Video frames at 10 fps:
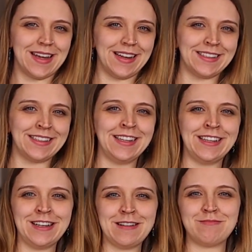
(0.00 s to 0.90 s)
and
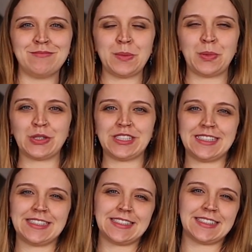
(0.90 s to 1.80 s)
my
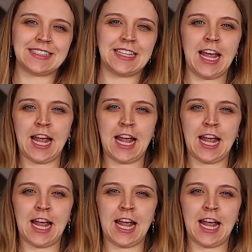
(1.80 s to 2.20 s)
body is